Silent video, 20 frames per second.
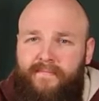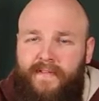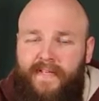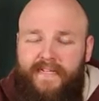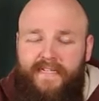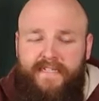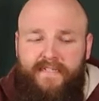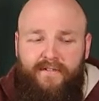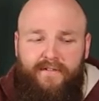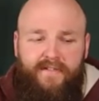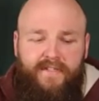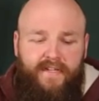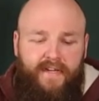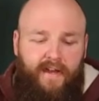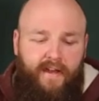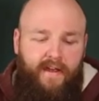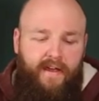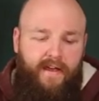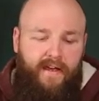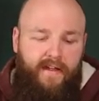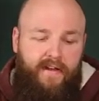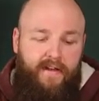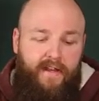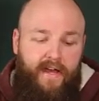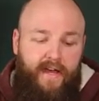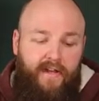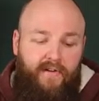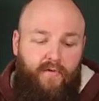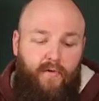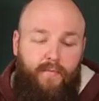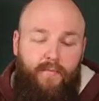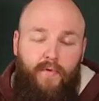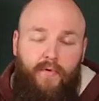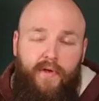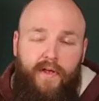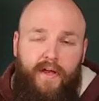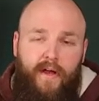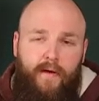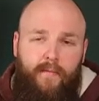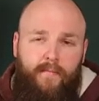That is to say, the Antwerp
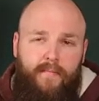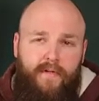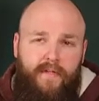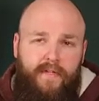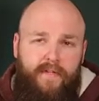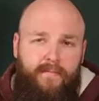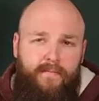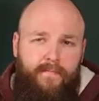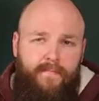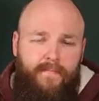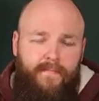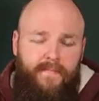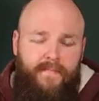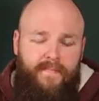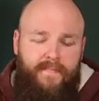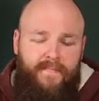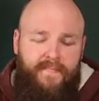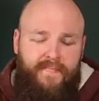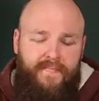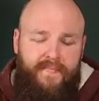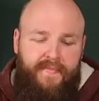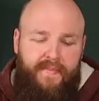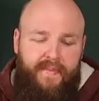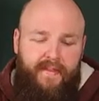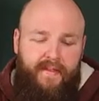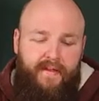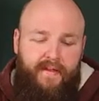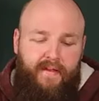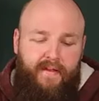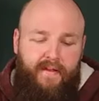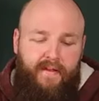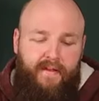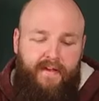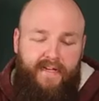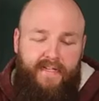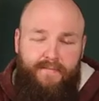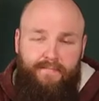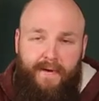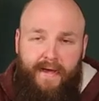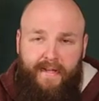Brewing Company
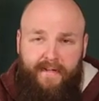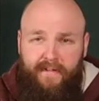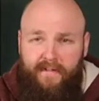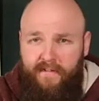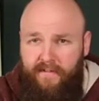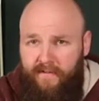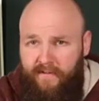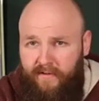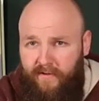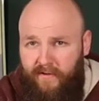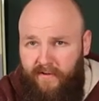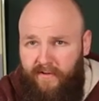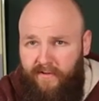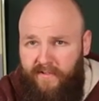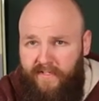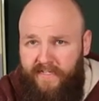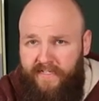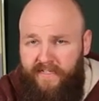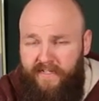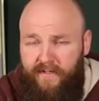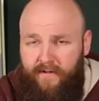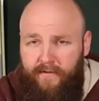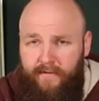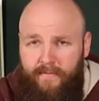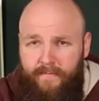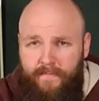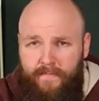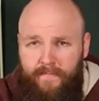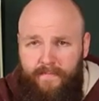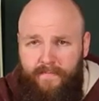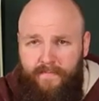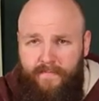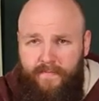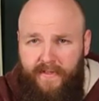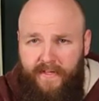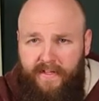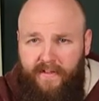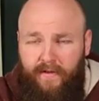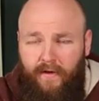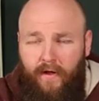expanded earlier this year.
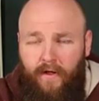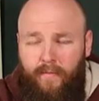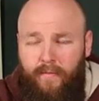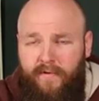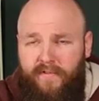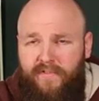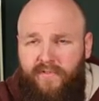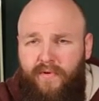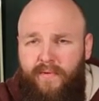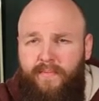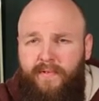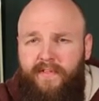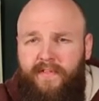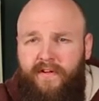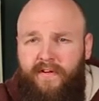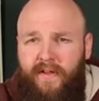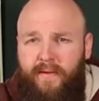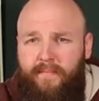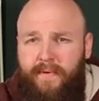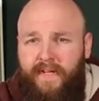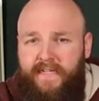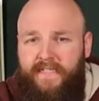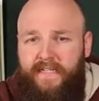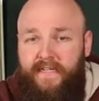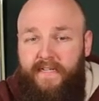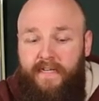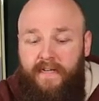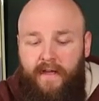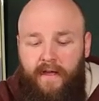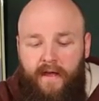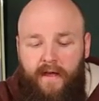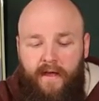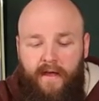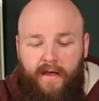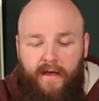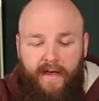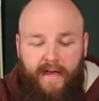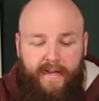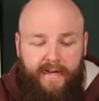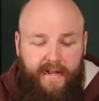They almost tripled their capacity,
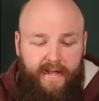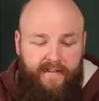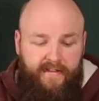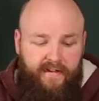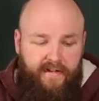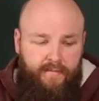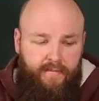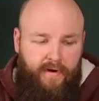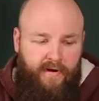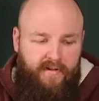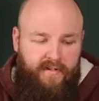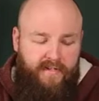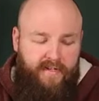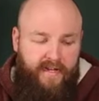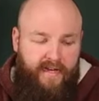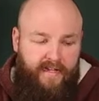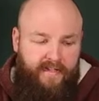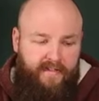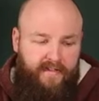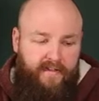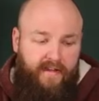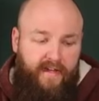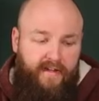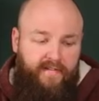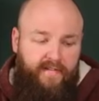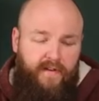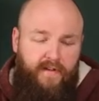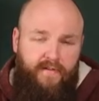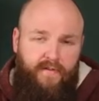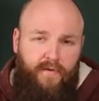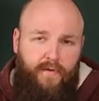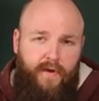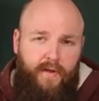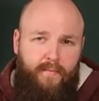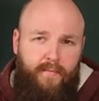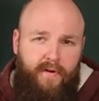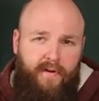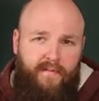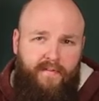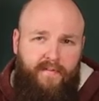and Anthony Martin had a lifelong
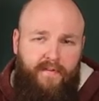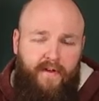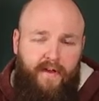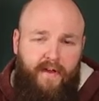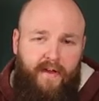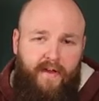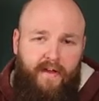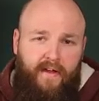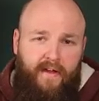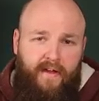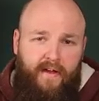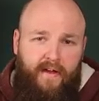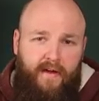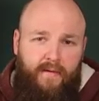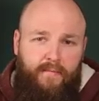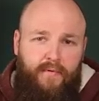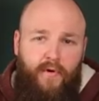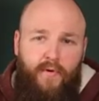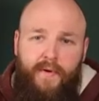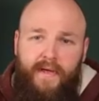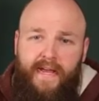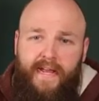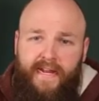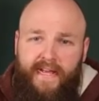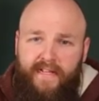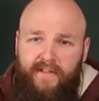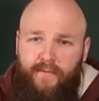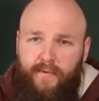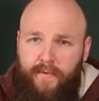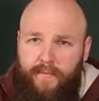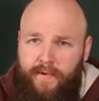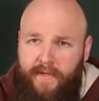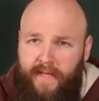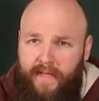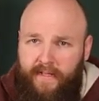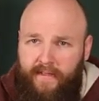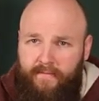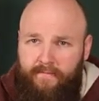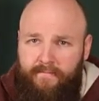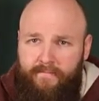dream of uh, brewing in Antwerp
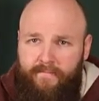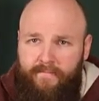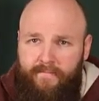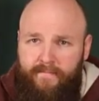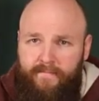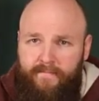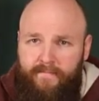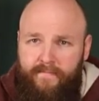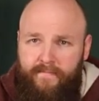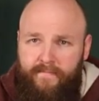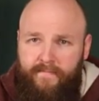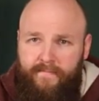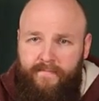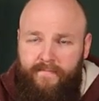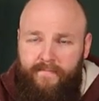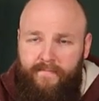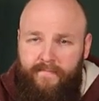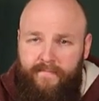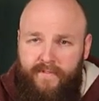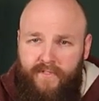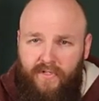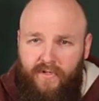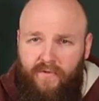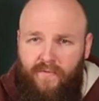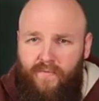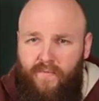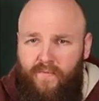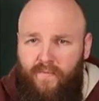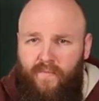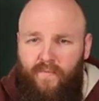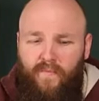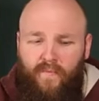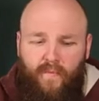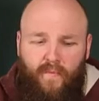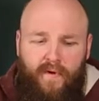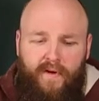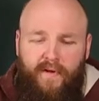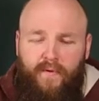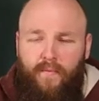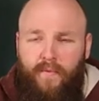again. So
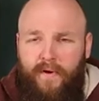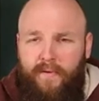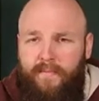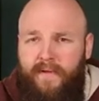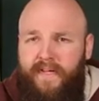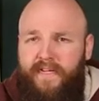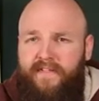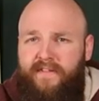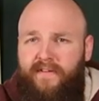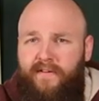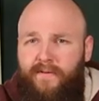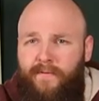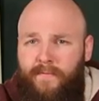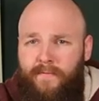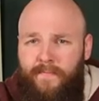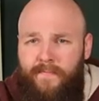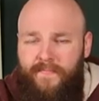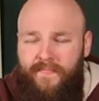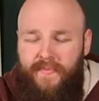one and one makes two.